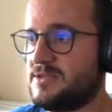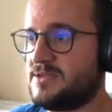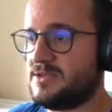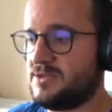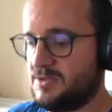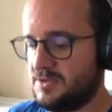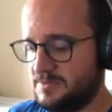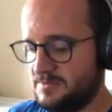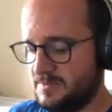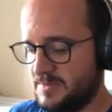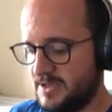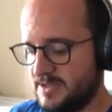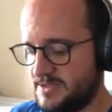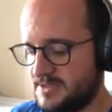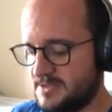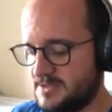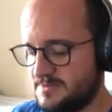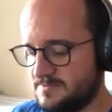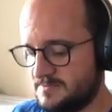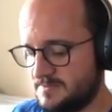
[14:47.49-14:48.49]
So
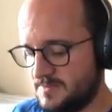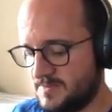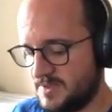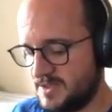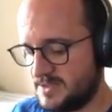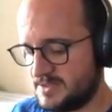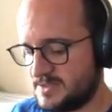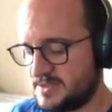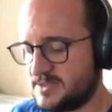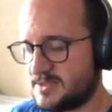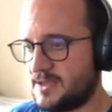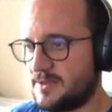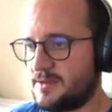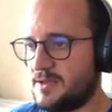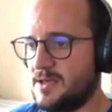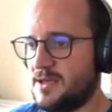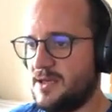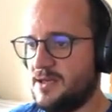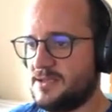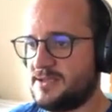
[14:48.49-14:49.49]
let's test
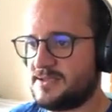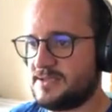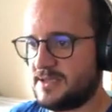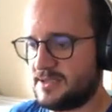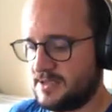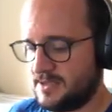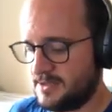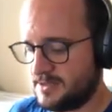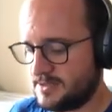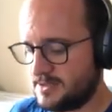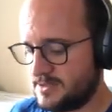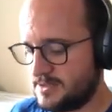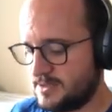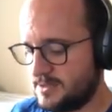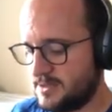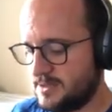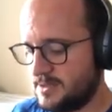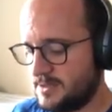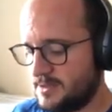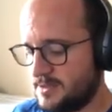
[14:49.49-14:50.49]
something else that is,
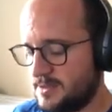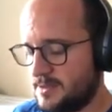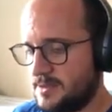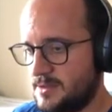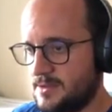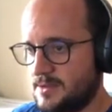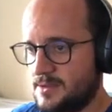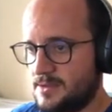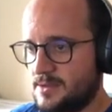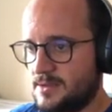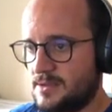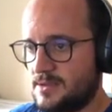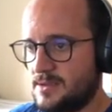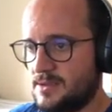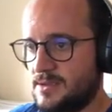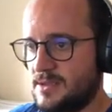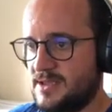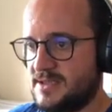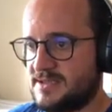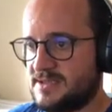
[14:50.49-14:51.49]

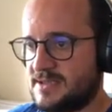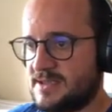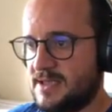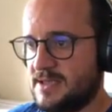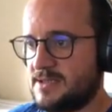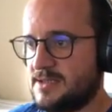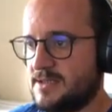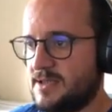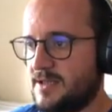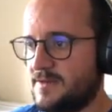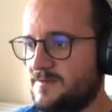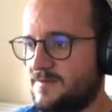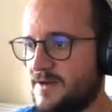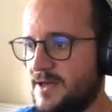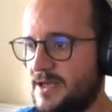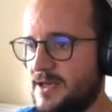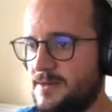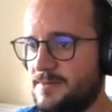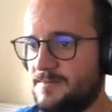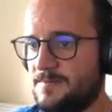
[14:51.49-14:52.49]
let's get that
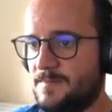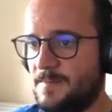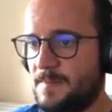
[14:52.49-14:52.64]
file.